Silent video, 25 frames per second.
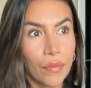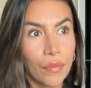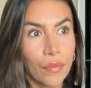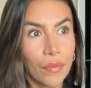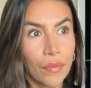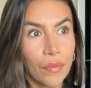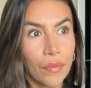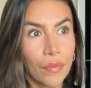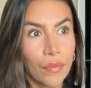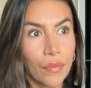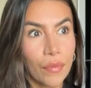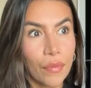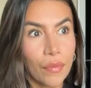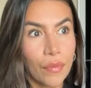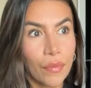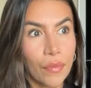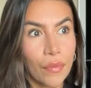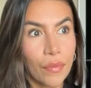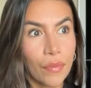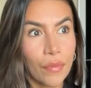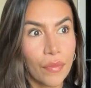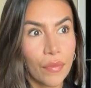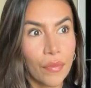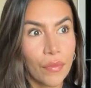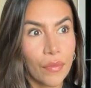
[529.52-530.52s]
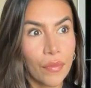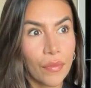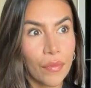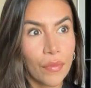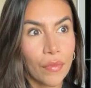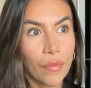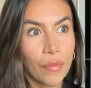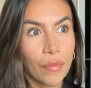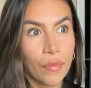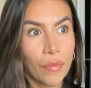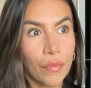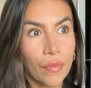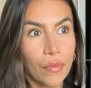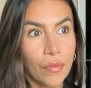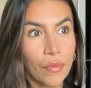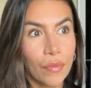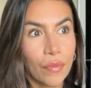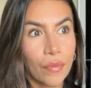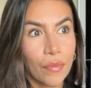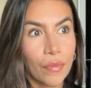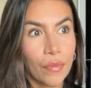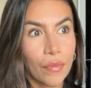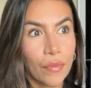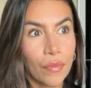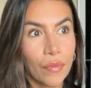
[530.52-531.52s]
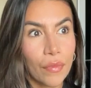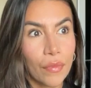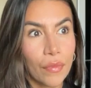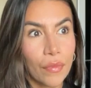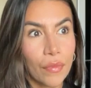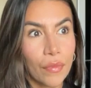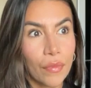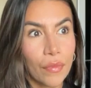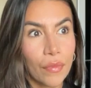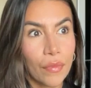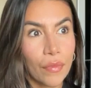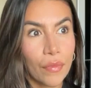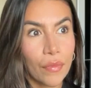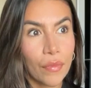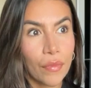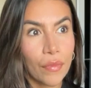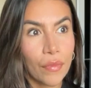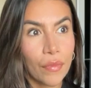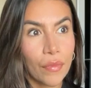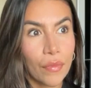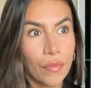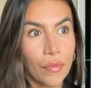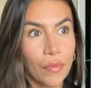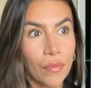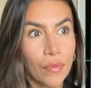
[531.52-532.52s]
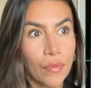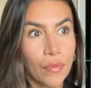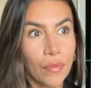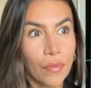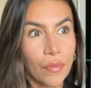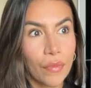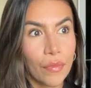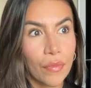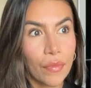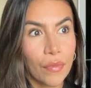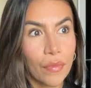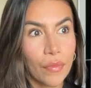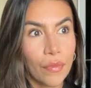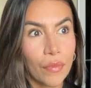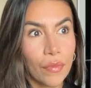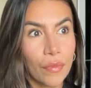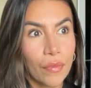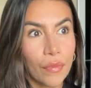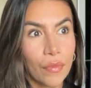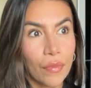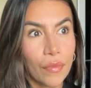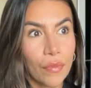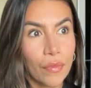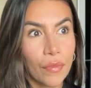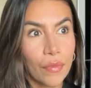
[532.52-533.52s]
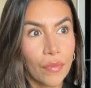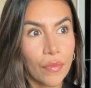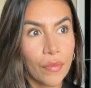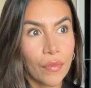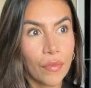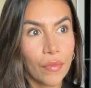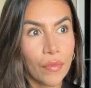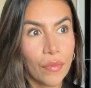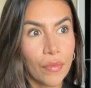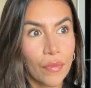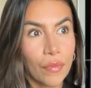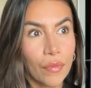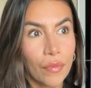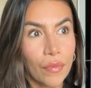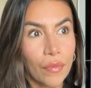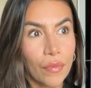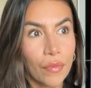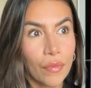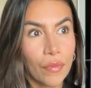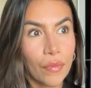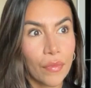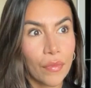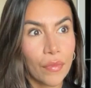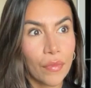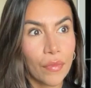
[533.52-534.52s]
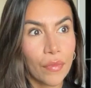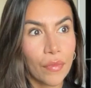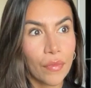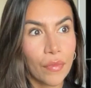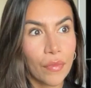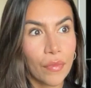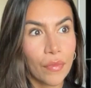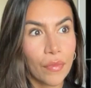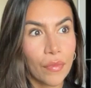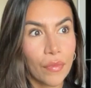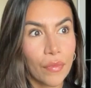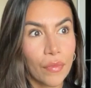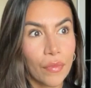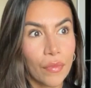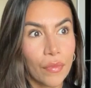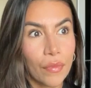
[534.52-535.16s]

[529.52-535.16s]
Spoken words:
No words are spoken by the person on screen.